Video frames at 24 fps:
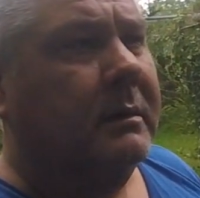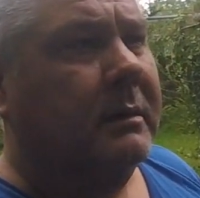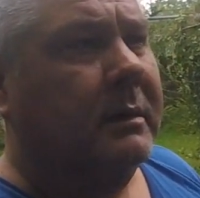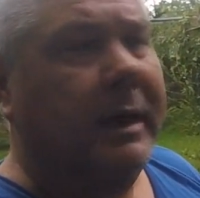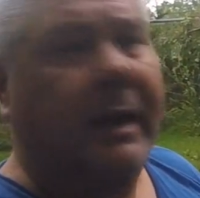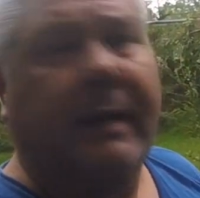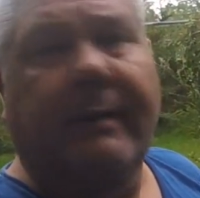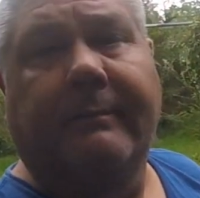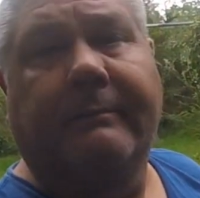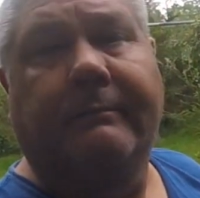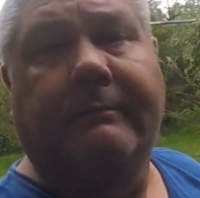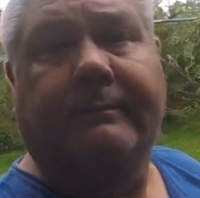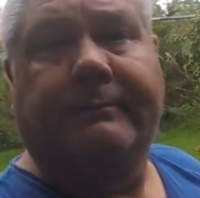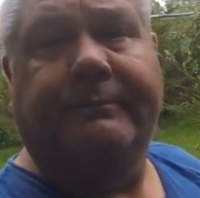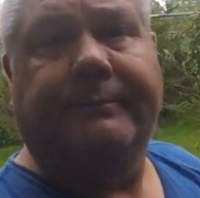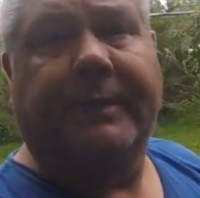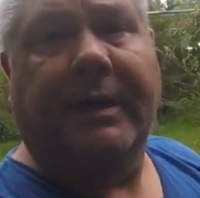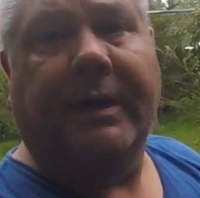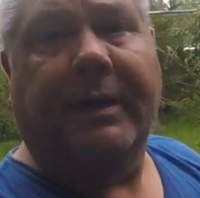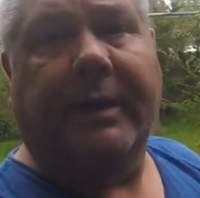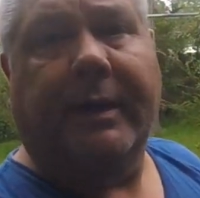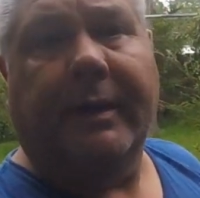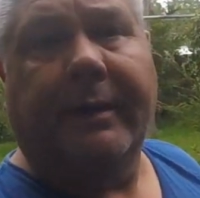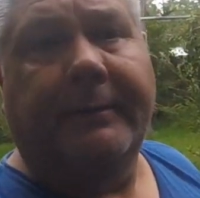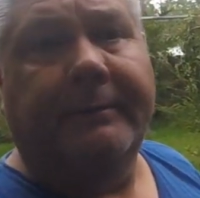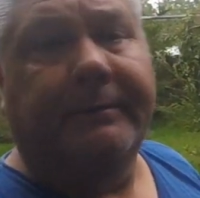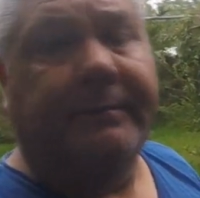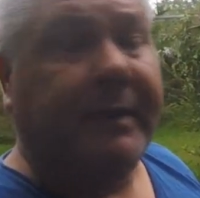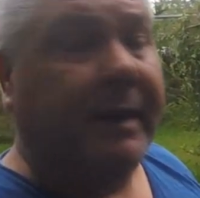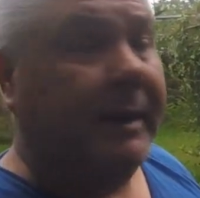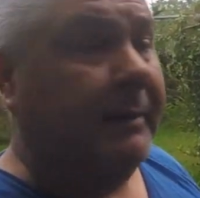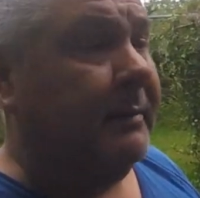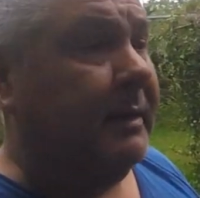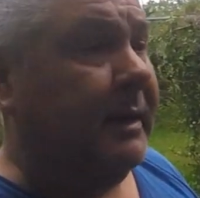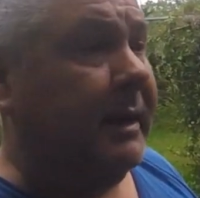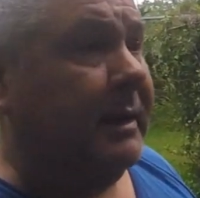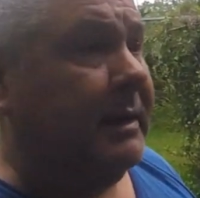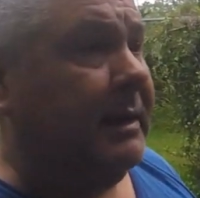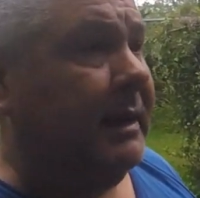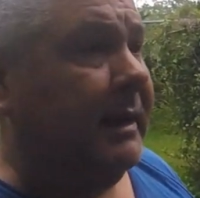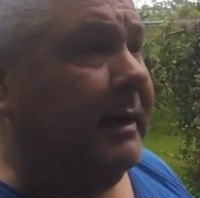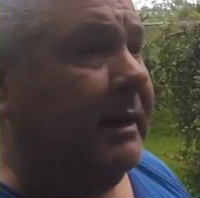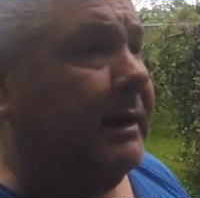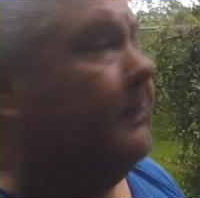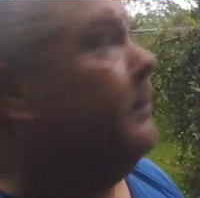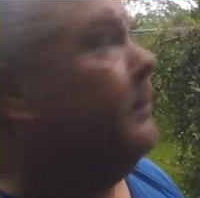yeah, there you go. Now I'm gonna get cleaned